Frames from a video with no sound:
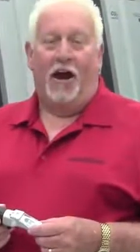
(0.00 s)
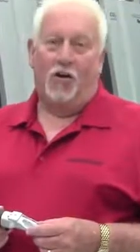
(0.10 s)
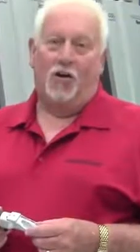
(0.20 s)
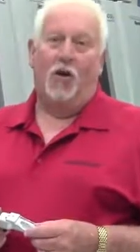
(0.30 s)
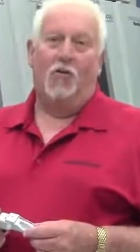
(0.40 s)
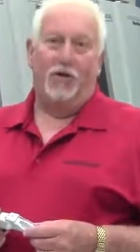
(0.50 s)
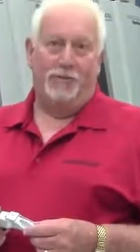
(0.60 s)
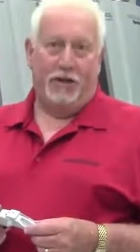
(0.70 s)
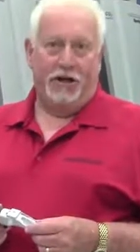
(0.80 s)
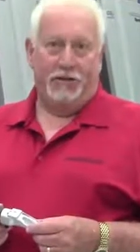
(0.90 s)
alcohol
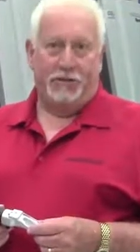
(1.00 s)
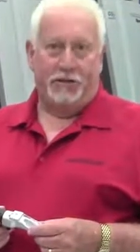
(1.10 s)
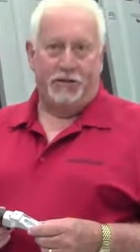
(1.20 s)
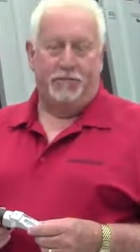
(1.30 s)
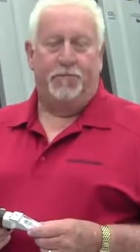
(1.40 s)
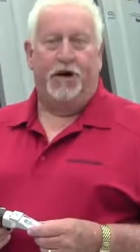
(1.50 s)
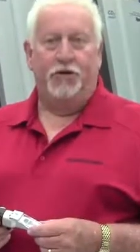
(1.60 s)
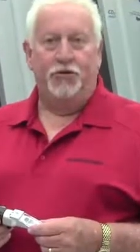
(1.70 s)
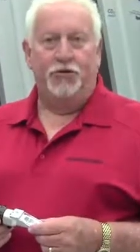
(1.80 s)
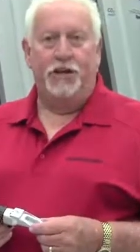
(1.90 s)
replacement by
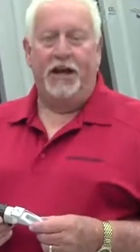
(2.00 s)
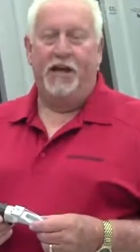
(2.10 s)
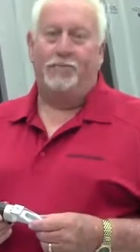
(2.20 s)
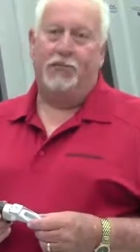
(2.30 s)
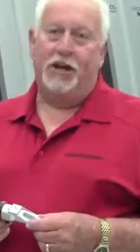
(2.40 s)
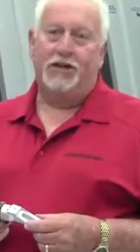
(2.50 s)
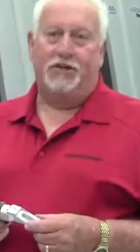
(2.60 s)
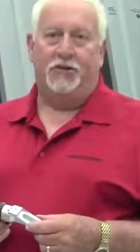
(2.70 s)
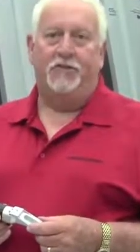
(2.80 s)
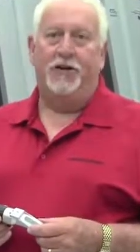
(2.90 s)
using a
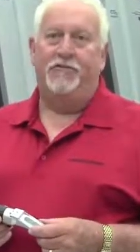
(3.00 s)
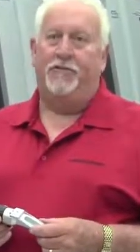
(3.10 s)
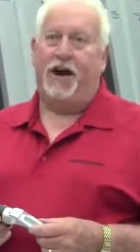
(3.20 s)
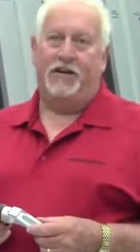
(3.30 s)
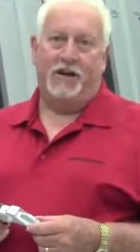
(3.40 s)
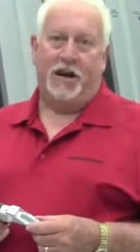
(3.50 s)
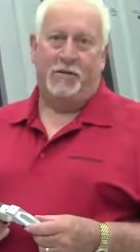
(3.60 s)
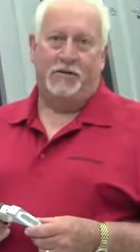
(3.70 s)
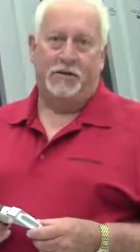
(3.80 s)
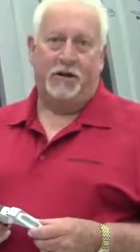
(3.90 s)
Brix
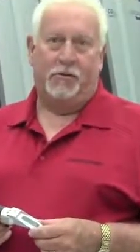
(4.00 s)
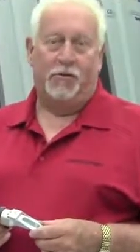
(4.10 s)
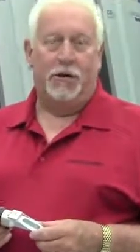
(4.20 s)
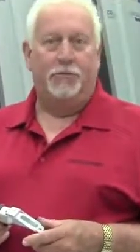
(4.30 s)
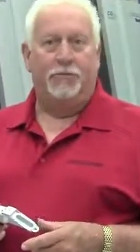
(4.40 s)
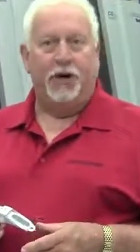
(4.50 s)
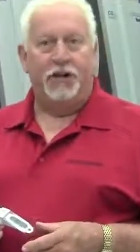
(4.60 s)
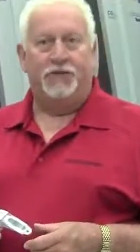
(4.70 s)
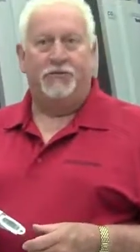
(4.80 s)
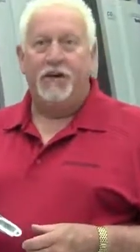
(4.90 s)
refractometer. Now, what a
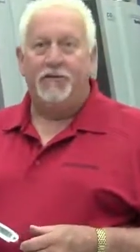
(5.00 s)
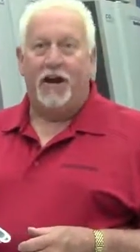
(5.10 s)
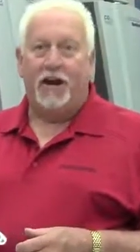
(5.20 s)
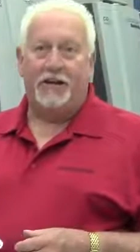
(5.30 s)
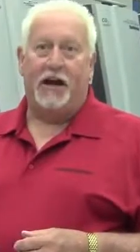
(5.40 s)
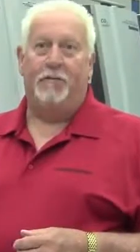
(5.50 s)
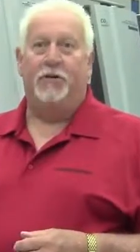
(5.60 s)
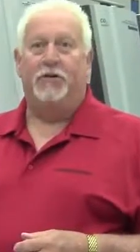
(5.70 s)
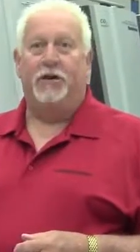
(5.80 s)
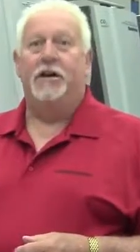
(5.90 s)
Brix
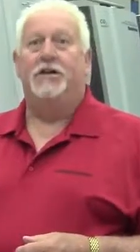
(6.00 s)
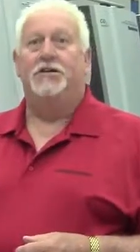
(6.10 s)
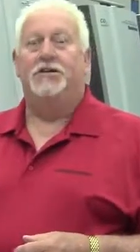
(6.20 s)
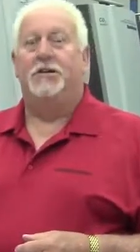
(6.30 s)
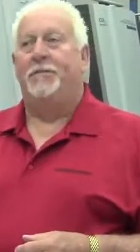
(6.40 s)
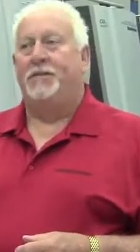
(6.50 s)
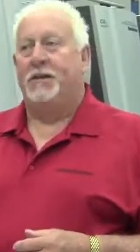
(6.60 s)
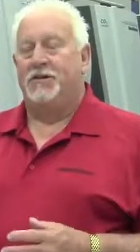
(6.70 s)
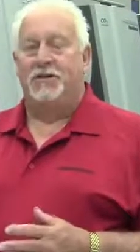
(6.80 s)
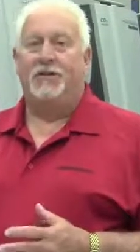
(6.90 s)
refractometer is,
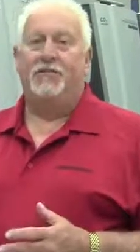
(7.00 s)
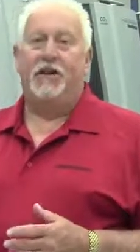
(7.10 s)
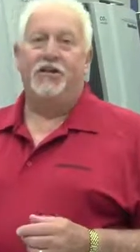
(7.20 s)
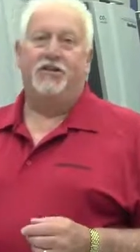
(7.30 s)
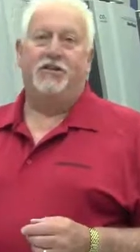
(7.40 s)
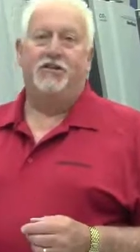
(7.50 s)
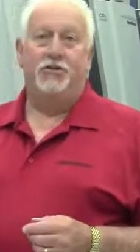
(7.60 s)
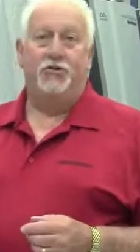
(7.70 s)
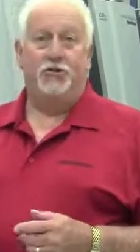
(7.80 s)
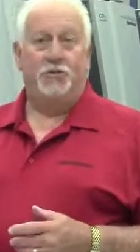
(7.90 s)
it's a device that's
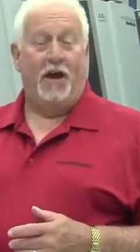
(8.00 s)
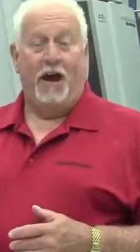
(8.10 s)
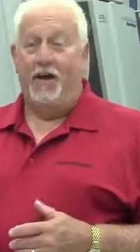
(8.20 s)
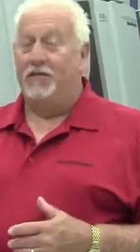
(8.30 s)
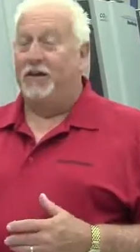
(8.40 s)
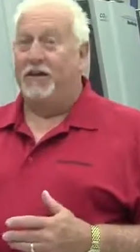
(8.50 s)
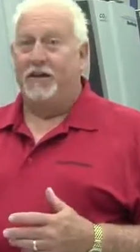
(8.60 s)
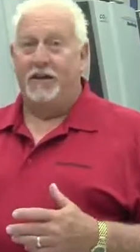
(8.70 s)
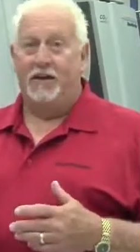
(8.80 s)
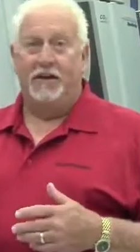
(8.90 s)
used heavily
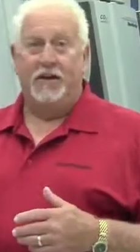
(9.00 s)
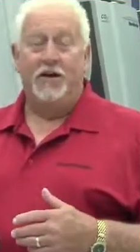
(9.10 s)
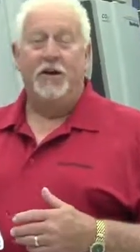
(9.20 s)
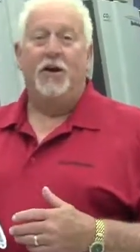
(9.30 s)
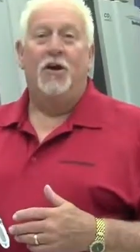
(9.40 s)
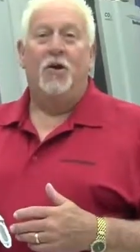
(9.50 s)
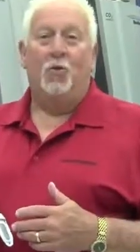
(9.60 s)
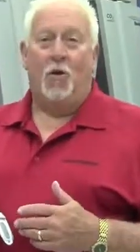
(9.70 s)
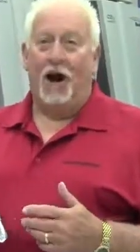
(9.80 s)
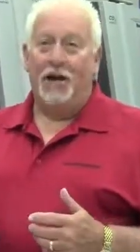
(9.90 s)
in the
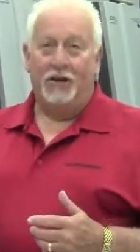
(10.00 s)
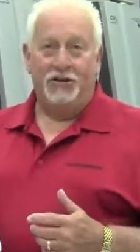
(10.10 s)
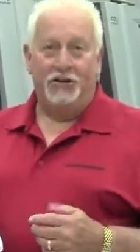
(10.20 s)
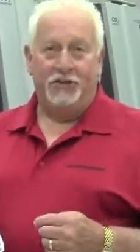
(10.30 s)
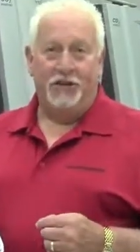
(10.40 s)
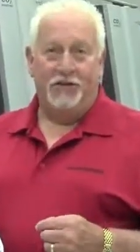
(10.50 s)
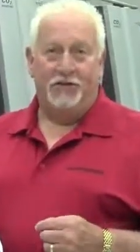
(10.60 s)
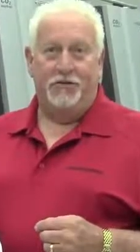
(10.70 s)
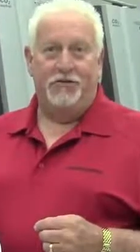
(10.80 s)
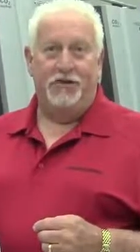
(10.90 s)
wine industry
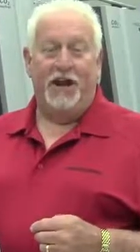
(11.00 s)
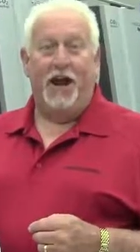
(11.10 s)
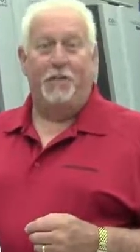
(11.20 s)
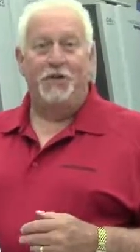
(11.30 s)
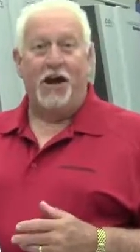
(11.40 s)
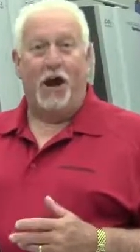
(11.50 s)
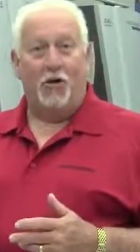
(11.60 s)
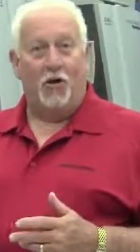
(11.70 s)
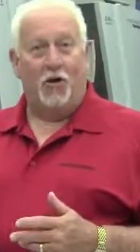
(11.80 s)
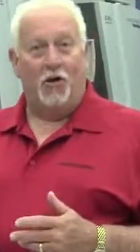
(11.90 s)
to see how much
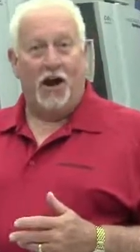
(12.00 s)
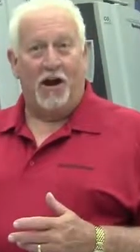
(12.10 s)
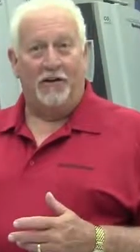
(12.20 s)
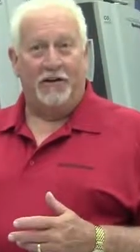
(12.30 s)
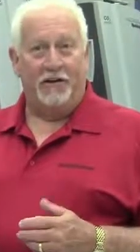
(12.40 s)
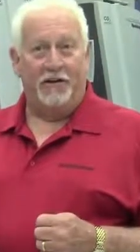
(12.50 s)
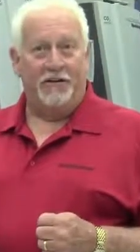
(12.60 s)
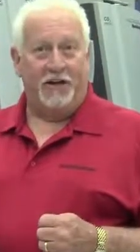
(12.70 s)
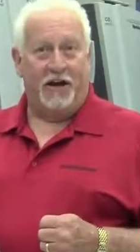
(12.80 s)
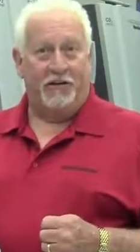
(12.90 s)
alcohol content
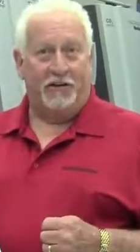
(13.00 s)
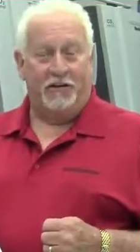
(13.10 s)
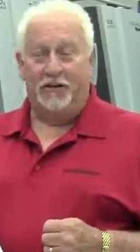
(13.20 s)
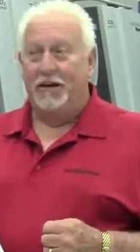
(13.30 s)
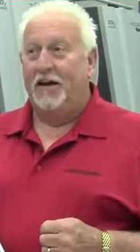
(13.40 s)
is out there.